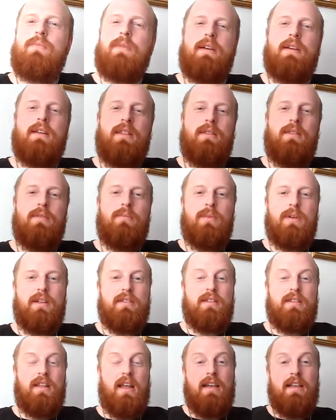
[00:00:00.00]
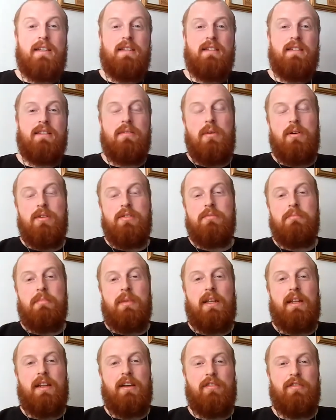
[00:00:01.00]
a way in which that is the most
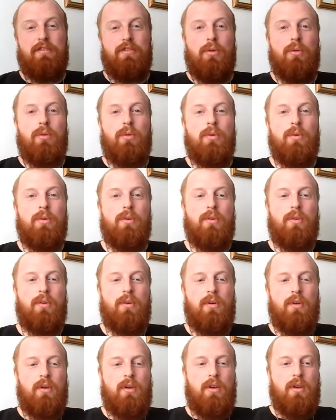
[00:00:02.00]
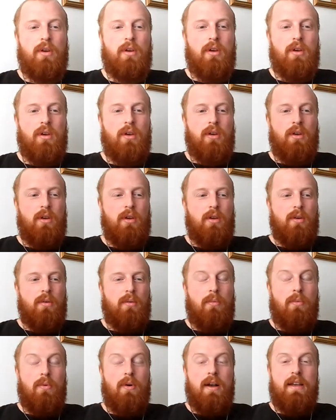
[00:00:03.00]
meaningful
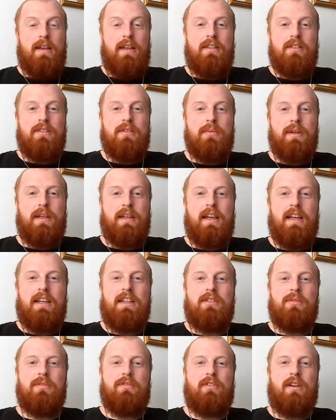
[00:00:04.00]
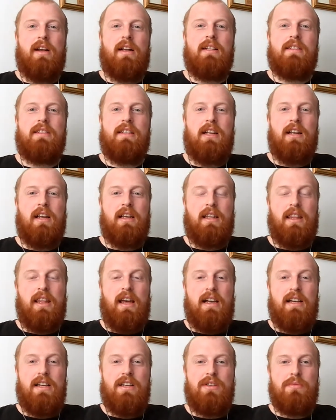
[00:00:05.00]
way to engage with reality. Like,
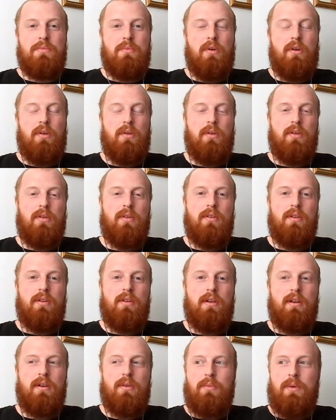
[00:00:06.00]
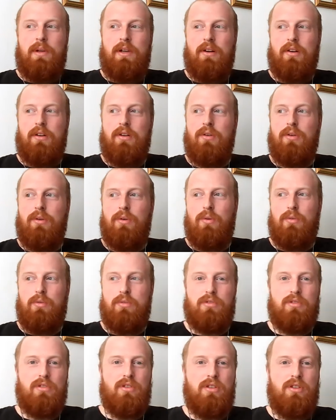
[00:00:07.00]
that is what we are
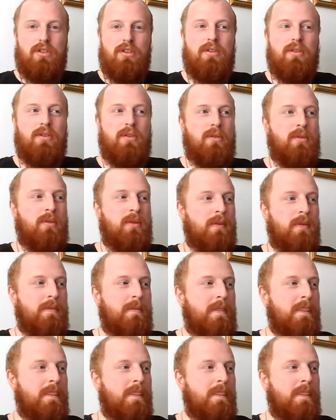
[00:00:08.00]
called to do.